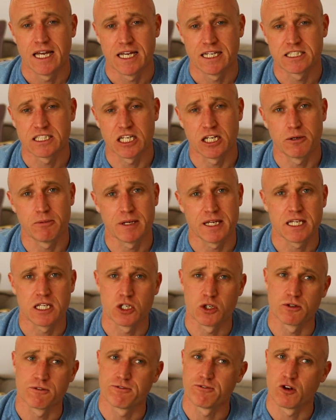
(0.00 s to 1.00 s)
is going to be
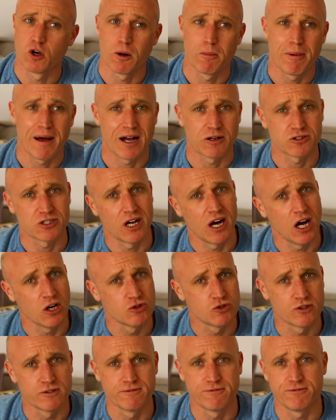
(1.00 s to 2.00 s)
good for about
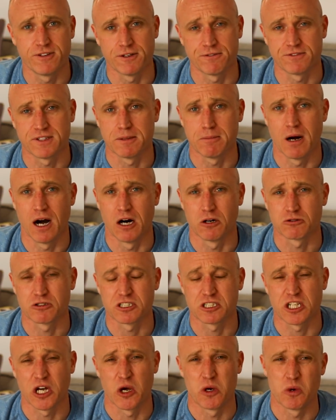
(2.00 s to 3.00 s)
150
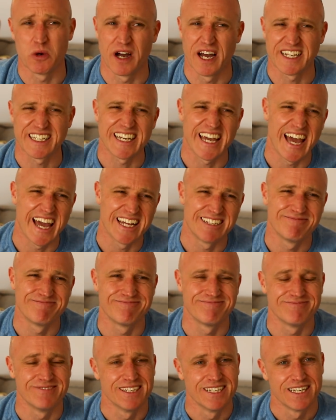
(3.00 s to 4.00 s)
miles. So
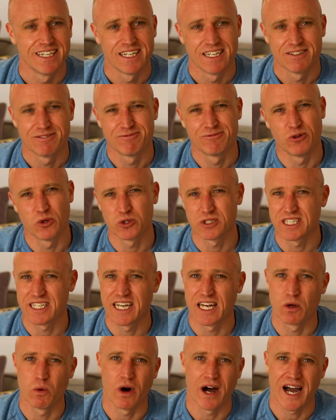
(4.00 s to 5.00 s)
again, 40
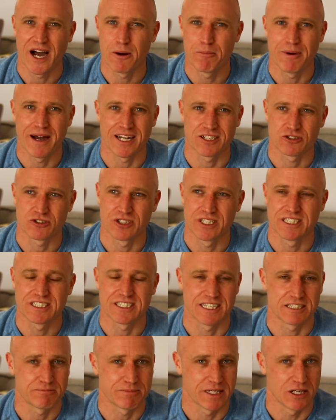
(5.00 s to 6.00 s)
kilowatt hour
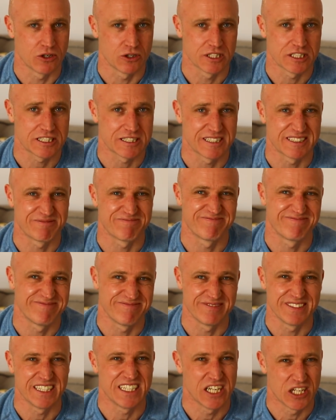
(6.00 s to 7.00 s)
batteries, let's be honest,
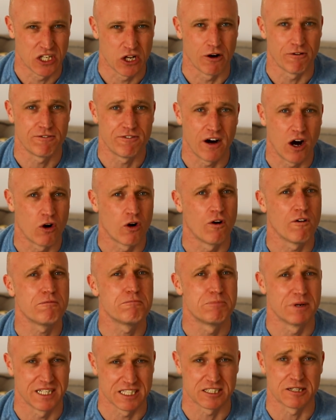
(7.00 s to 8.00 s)
you're not far
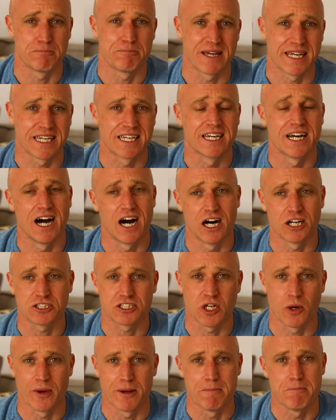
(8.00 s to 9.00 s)
off, but it's a big car,
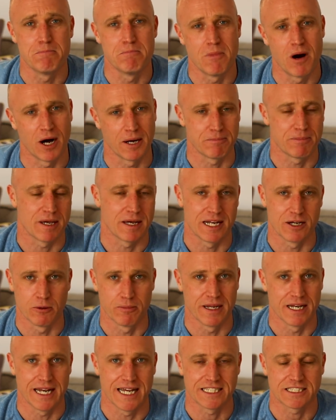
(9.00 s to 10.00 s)
so it might be a
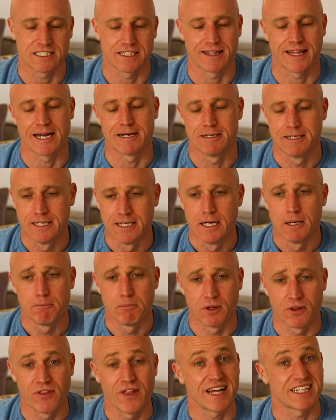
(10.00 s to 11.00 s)
little bit less than that.
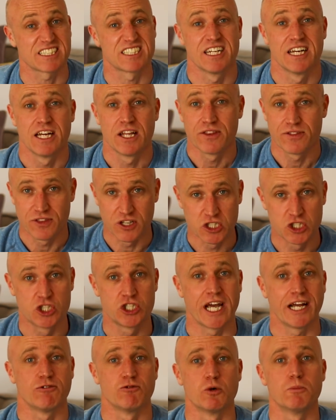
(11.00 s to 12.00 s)
But that's the
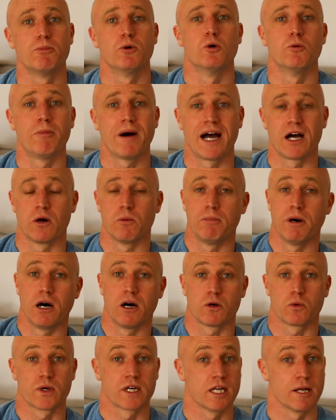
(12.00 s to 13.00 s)
general
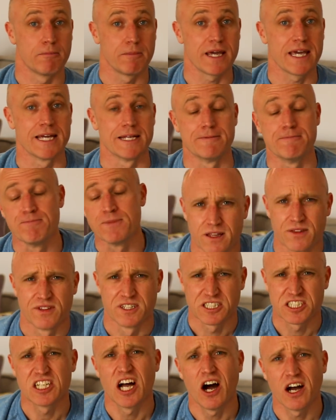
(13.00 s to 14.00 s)
ballpark we're going to be in.
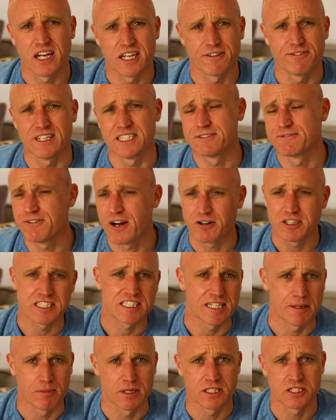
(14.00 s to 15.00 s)
The styling of it is very
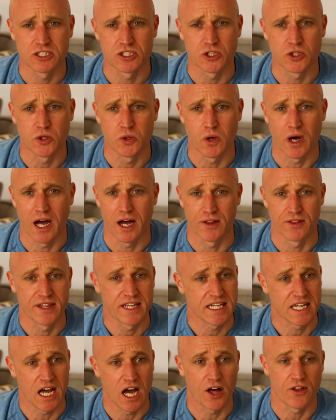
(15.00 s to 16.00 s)
similar to
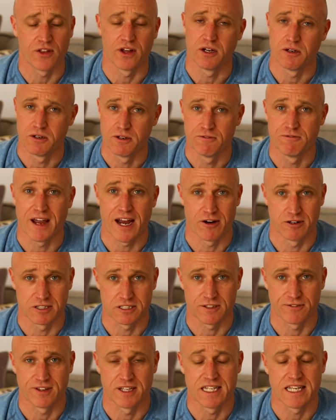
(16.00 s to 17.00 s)
the other
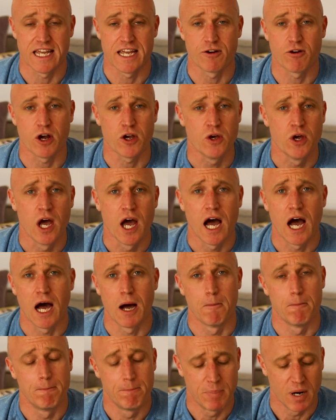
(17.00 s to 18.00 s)
variants of the Niro,
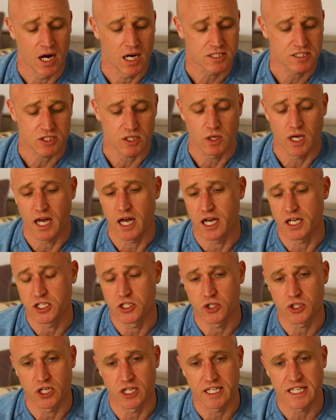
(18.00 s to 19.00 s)
but
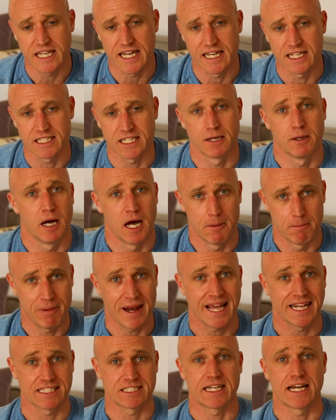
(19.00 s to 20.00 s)
you're going to get a
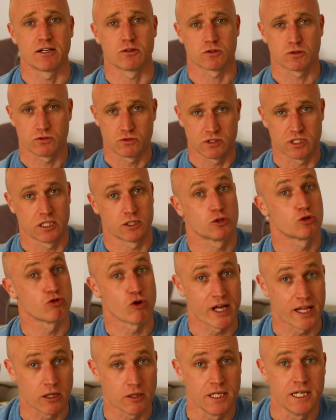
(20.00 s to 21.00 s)
blanked out
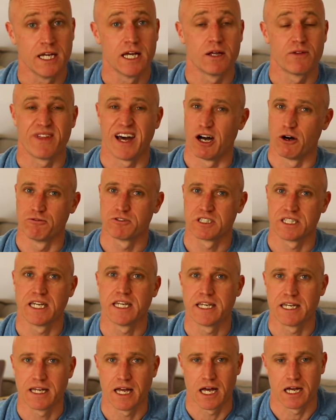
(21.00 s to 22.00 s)
grille that
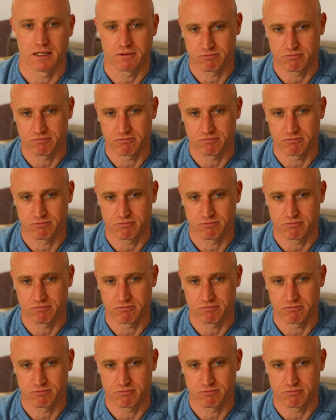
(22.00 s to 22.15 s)
obviously